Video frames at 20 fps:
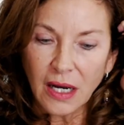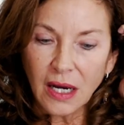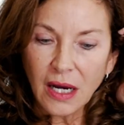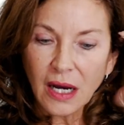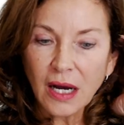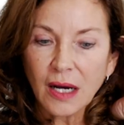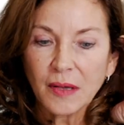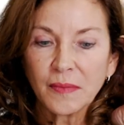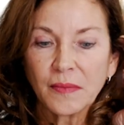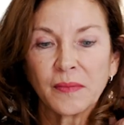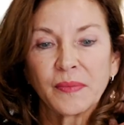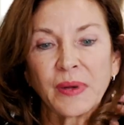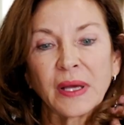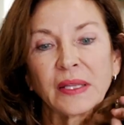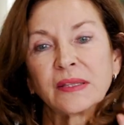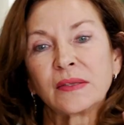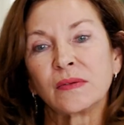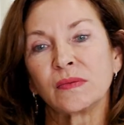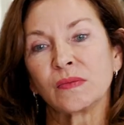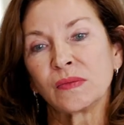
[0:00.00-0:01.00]

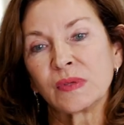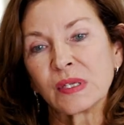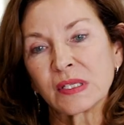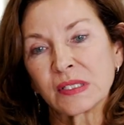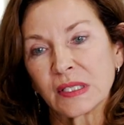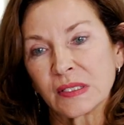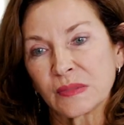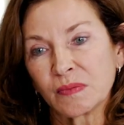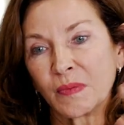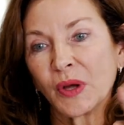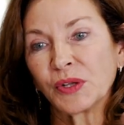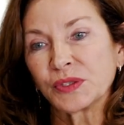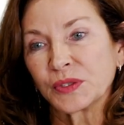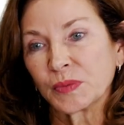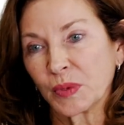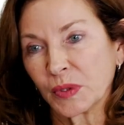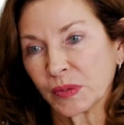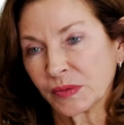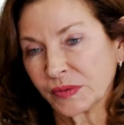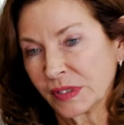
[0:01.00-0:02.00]
But this is
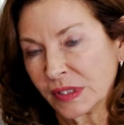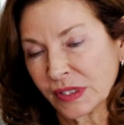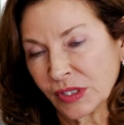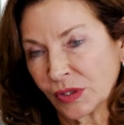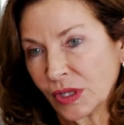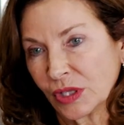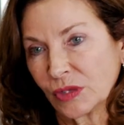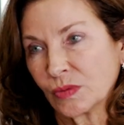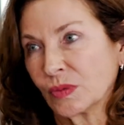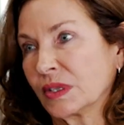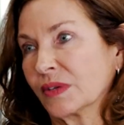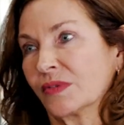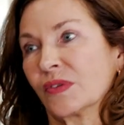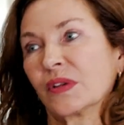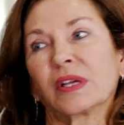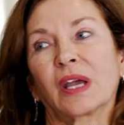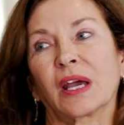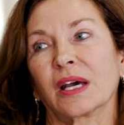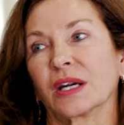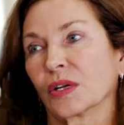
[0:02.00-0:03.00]
multiple, 33
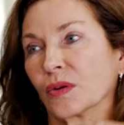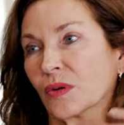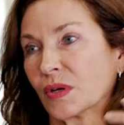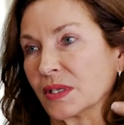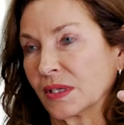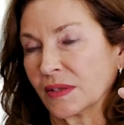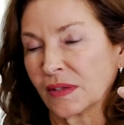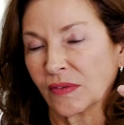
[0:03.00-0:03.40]
different categories.